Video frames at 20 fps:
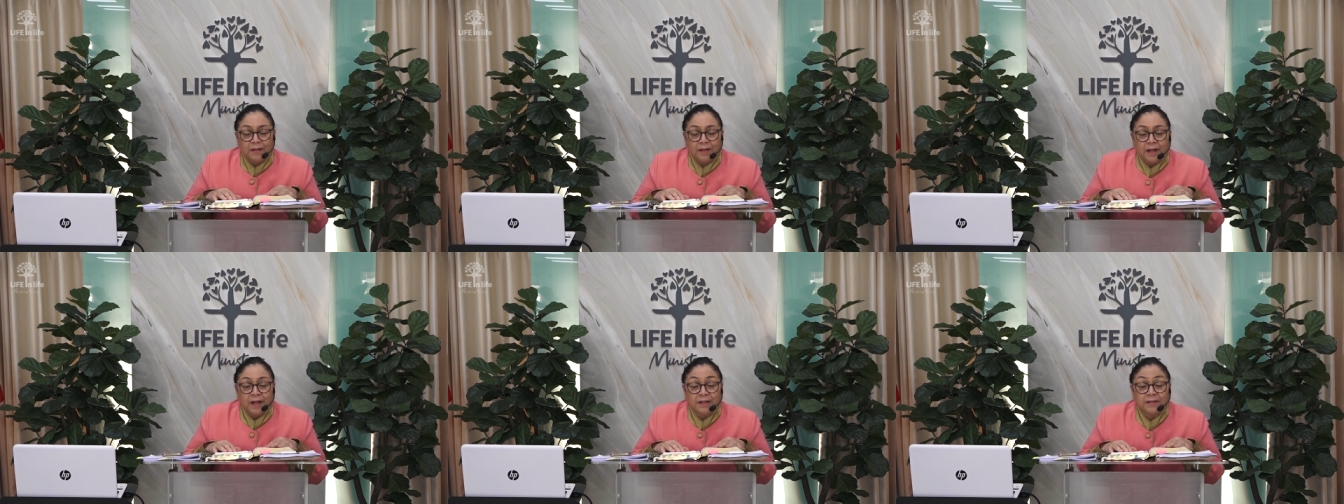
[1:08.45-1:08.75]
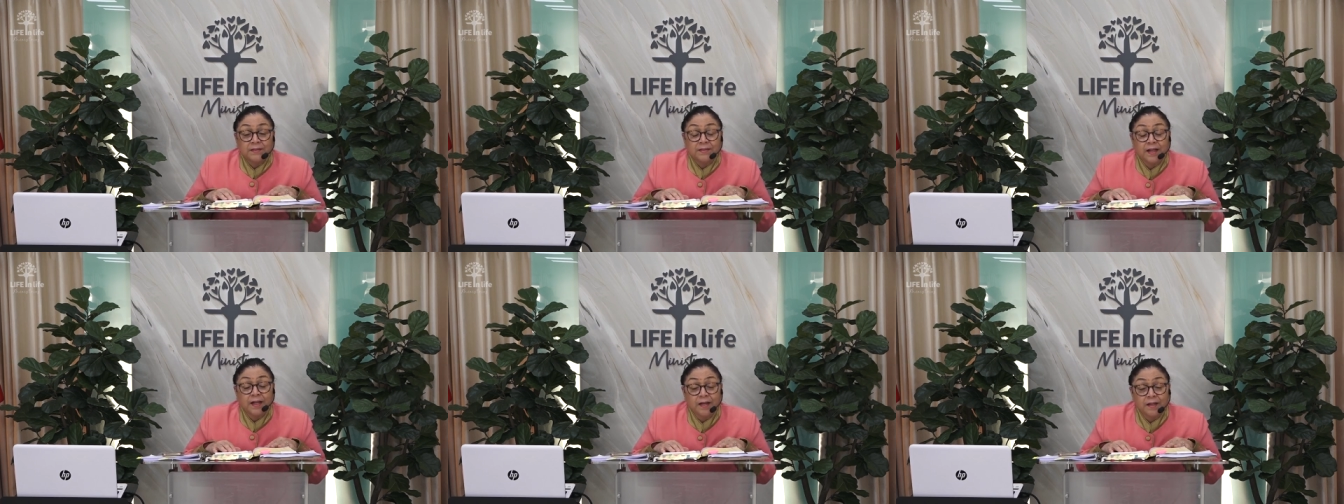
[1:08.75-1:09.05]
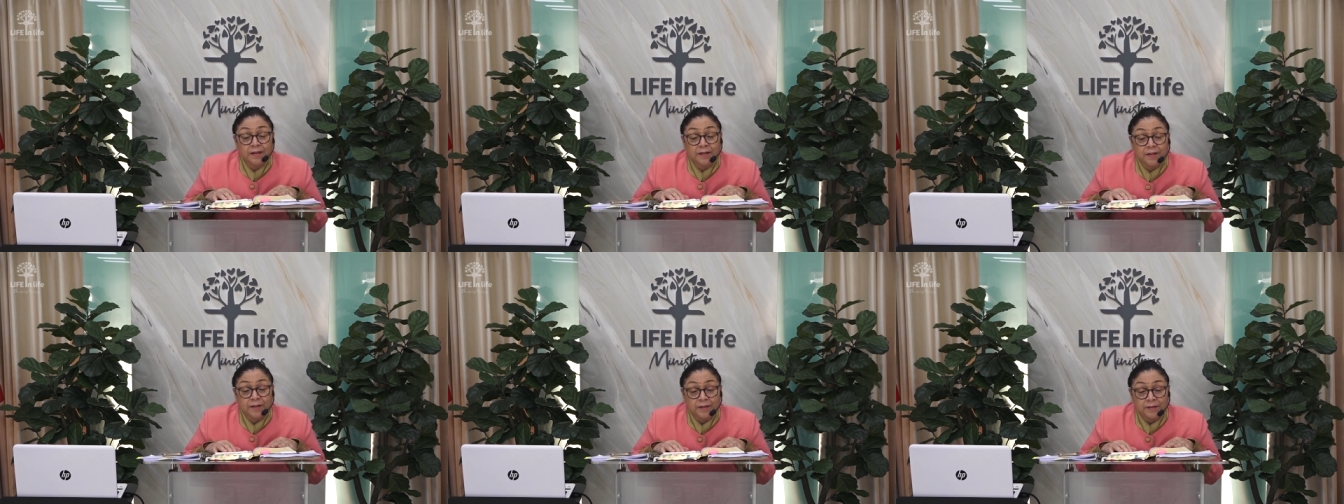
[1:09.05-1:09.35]
I'm
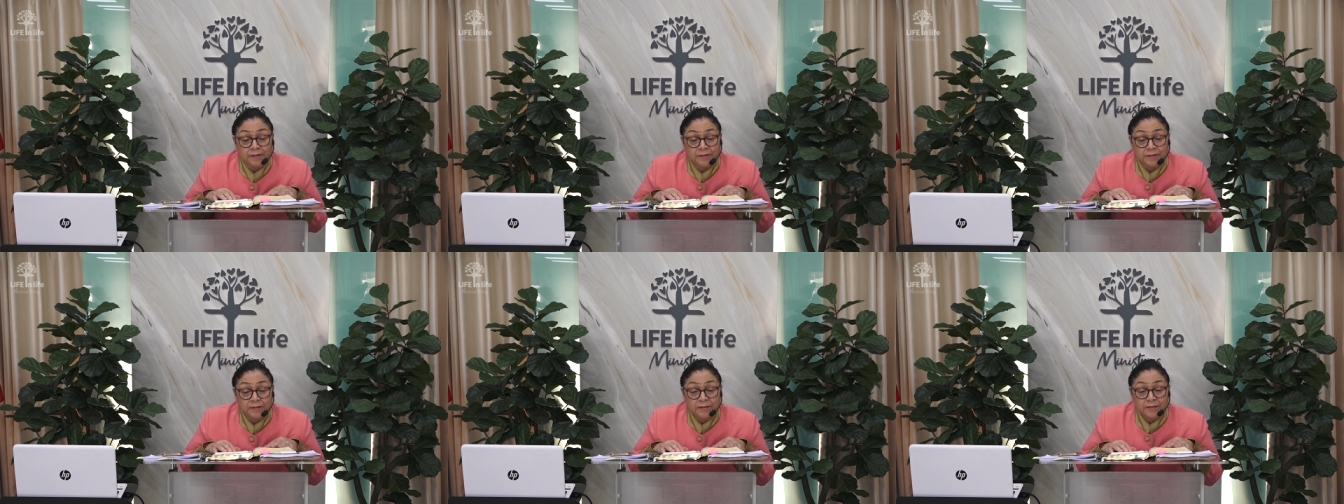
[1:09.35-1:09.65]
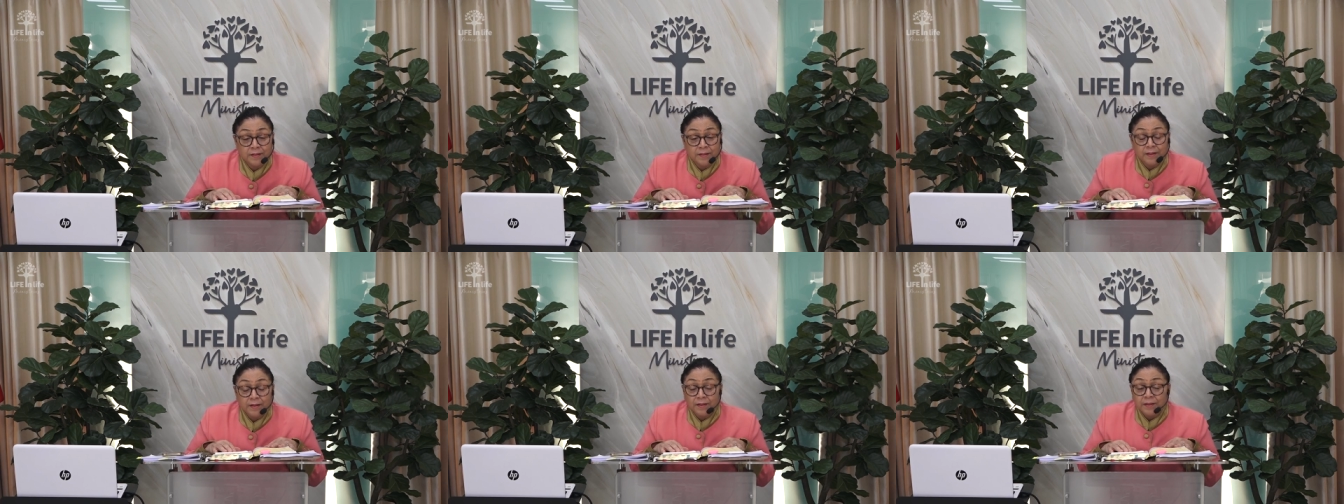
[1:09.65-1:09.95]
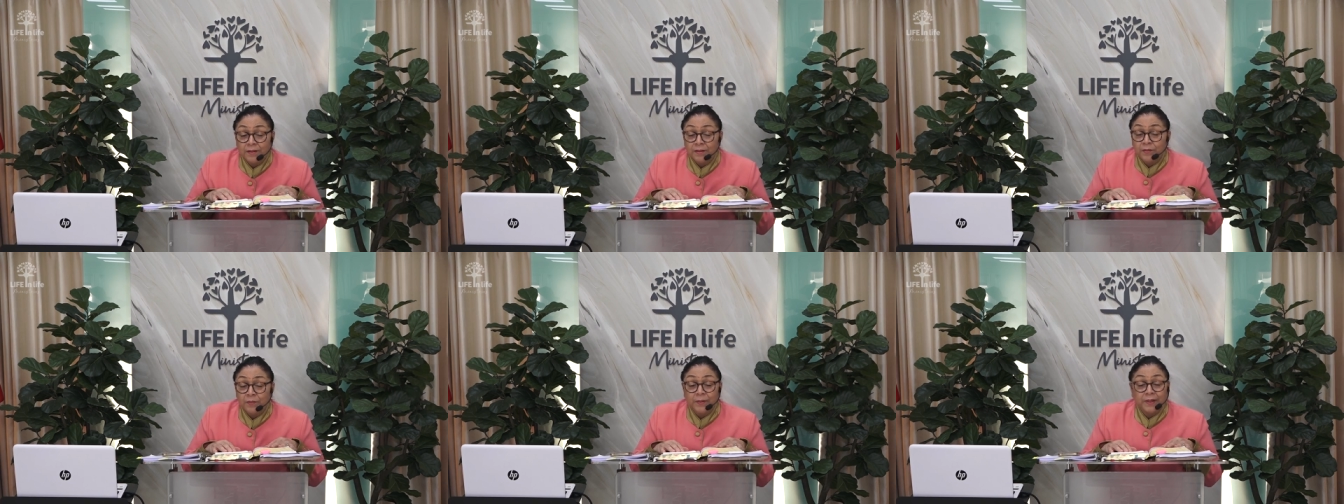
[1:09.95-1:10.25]
telling you,
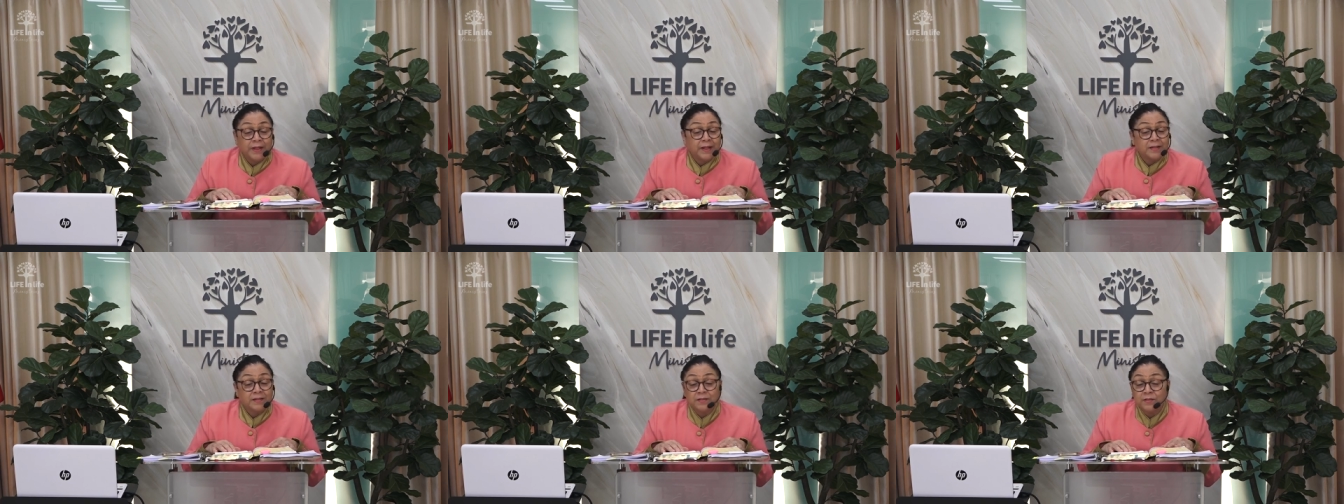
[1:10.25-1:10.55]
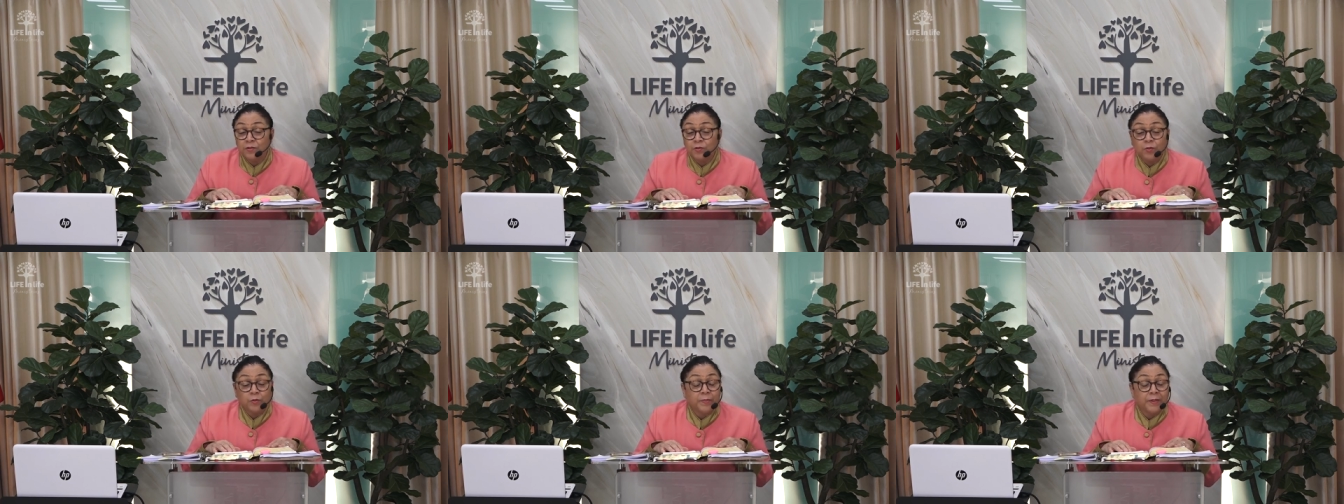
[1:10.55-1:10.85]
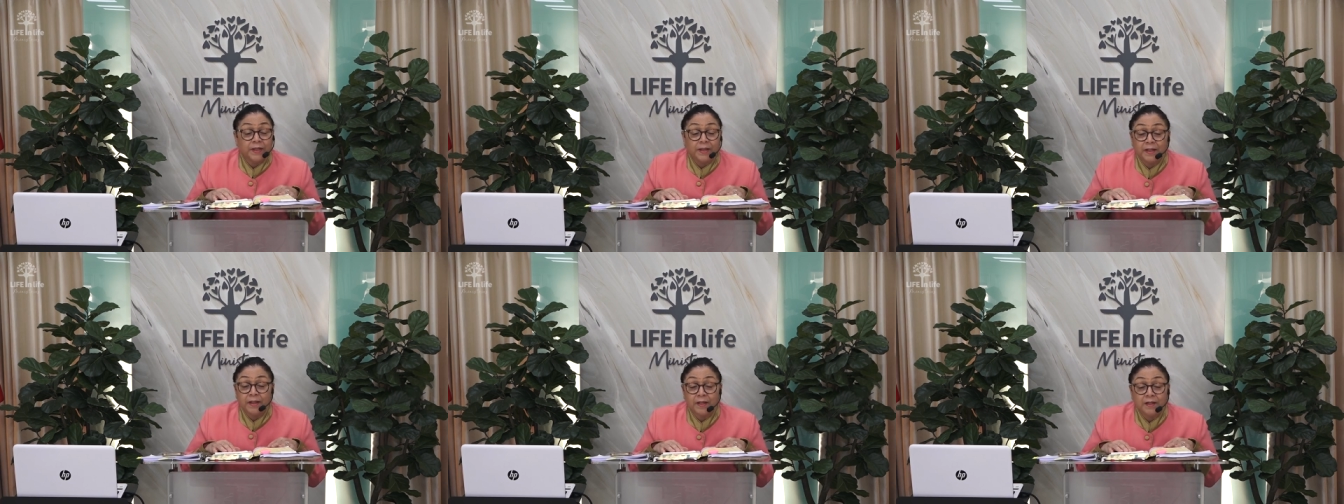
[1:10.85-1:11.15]
when there's
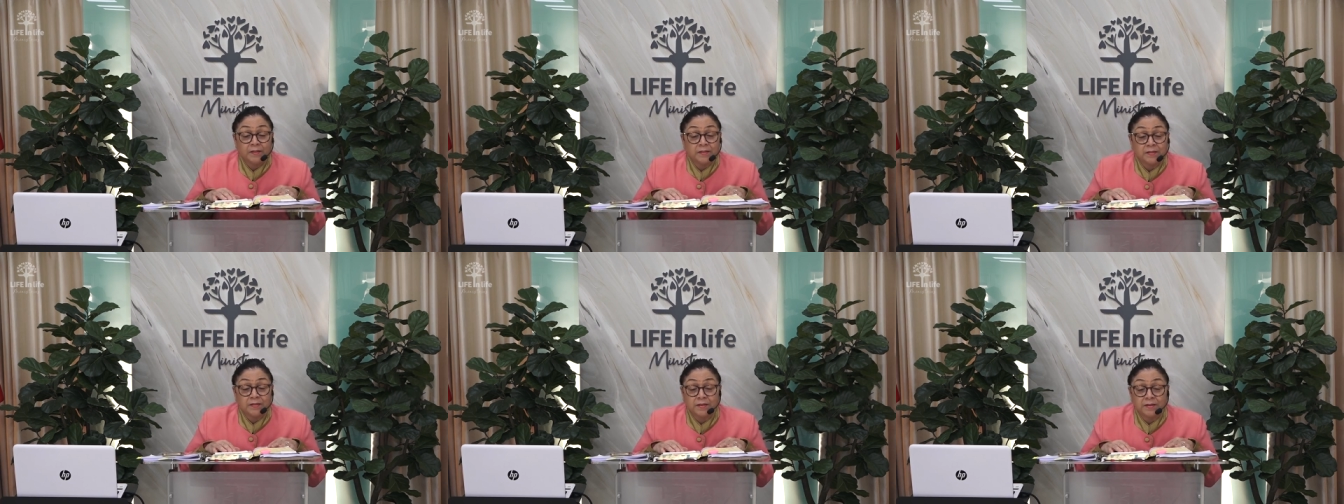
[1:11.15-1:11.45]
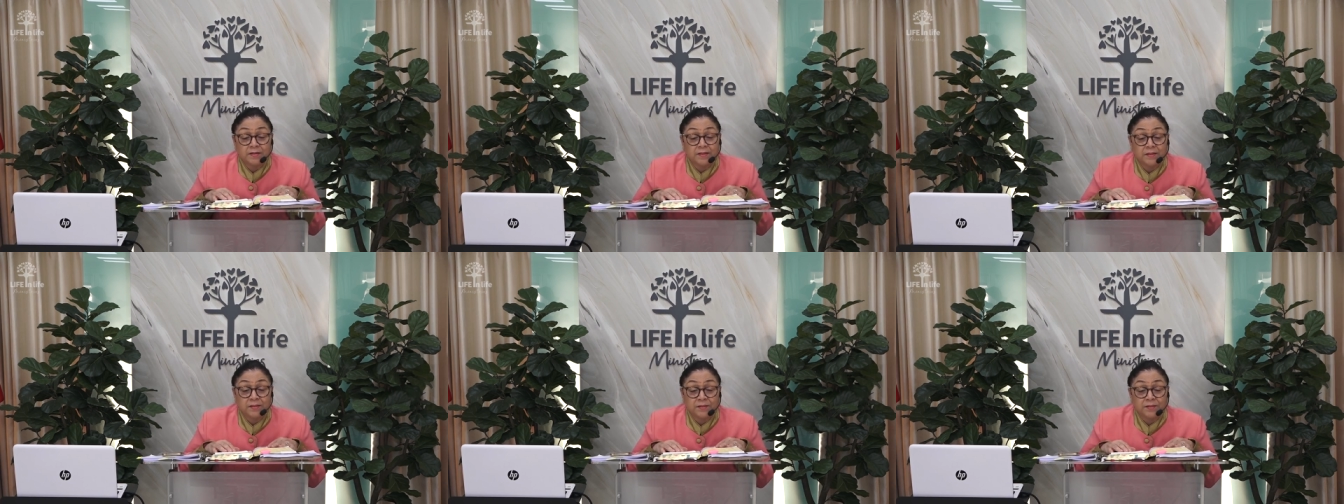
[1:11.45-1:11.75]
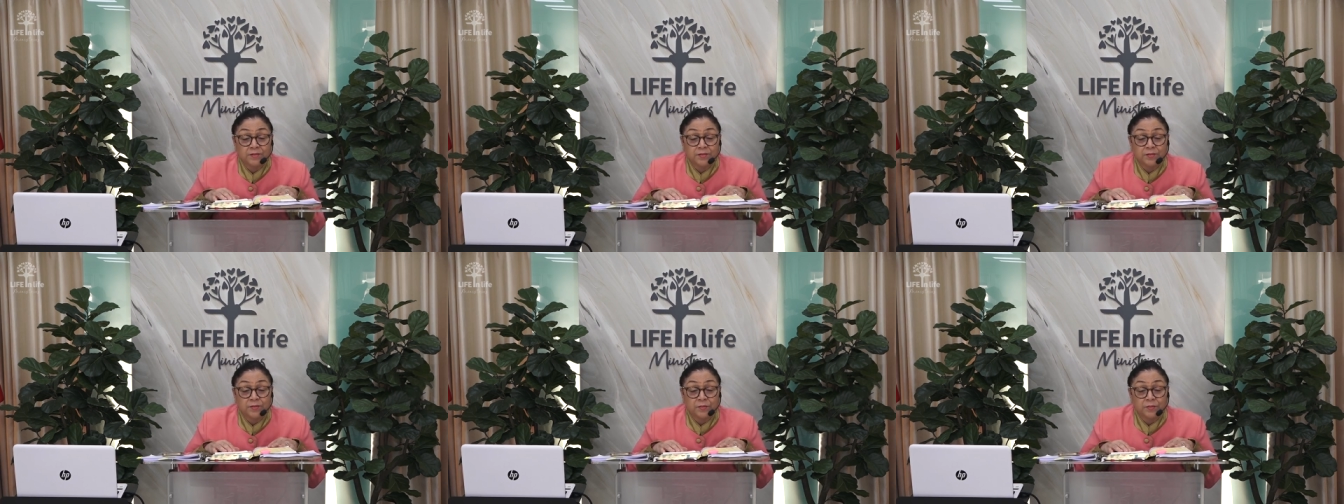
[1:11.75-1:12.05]
nobody else to
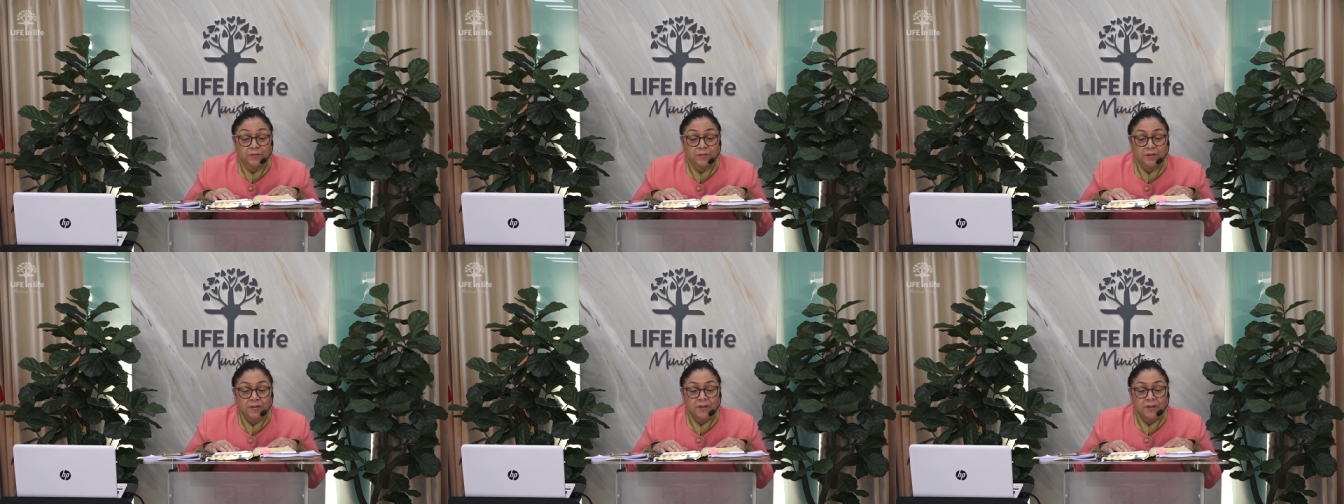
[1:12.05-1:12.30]
turn to,